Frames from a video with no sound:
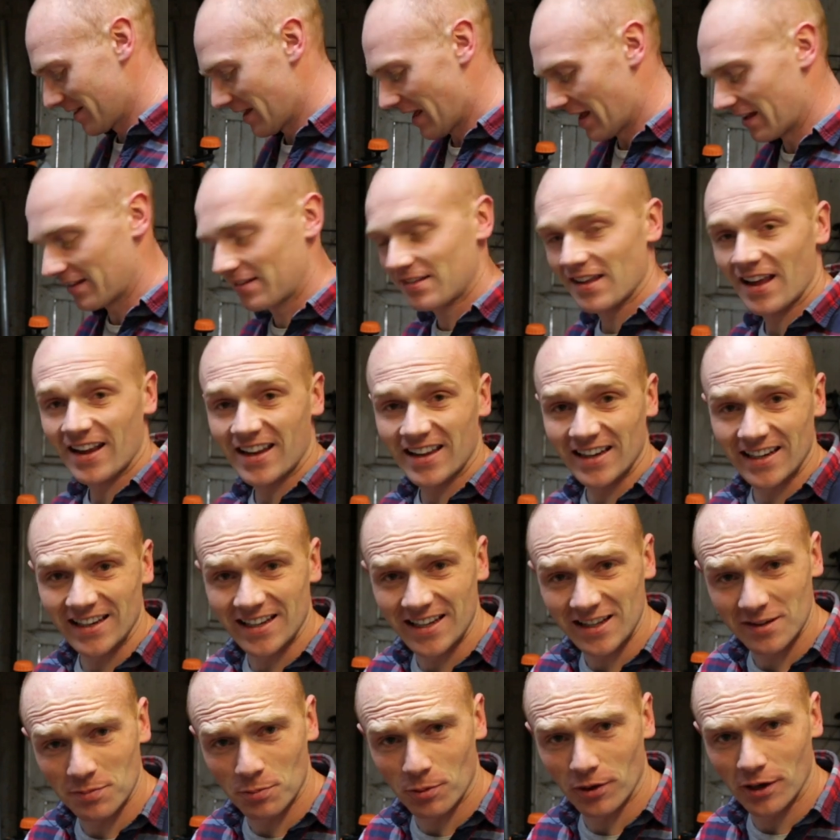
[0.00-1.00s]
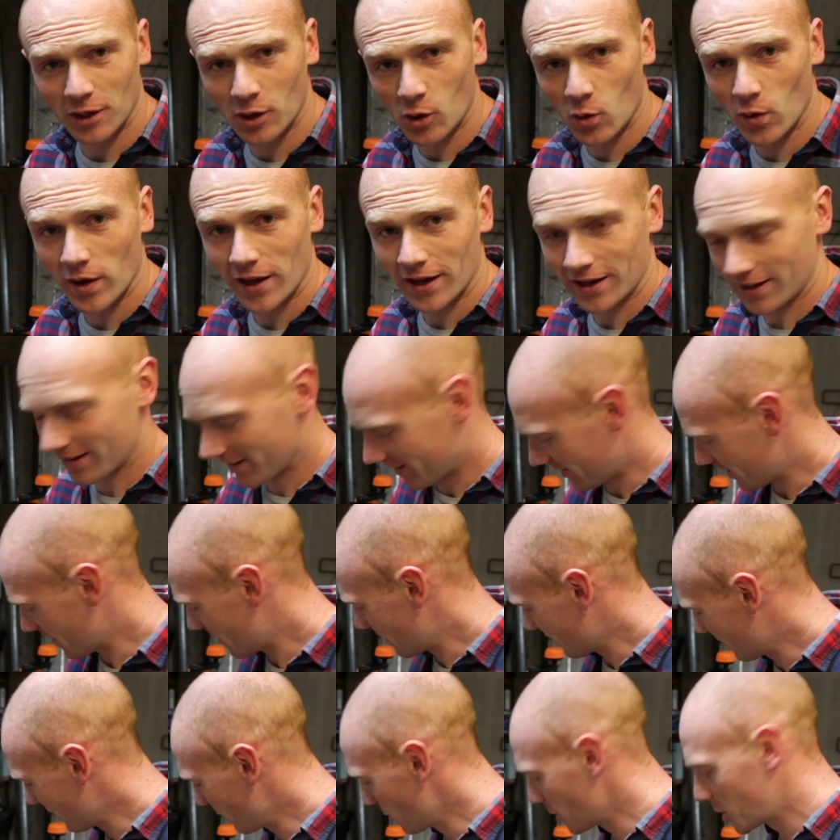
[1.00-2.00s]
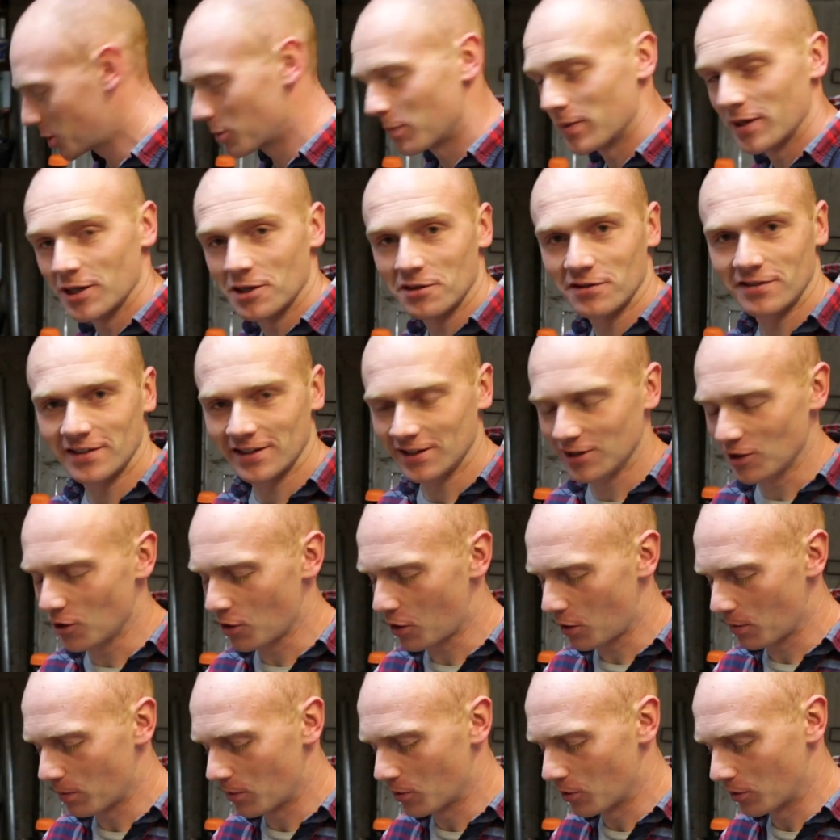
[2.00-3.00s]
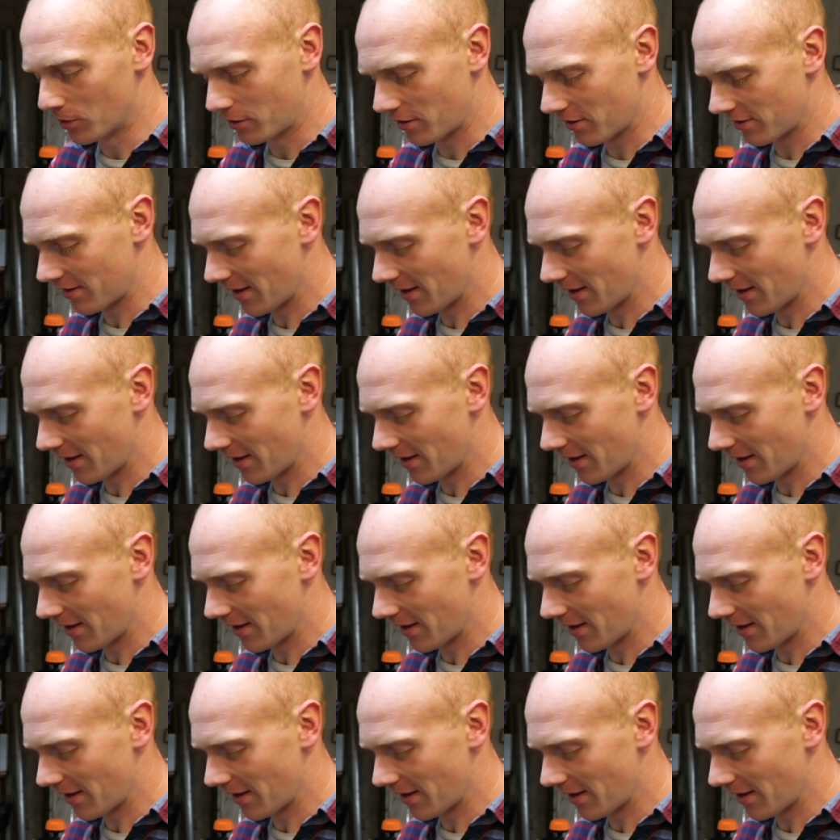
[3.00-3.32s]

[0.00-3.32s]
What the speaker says: And secondly, it's pretty quick. I think we should be using a longer board to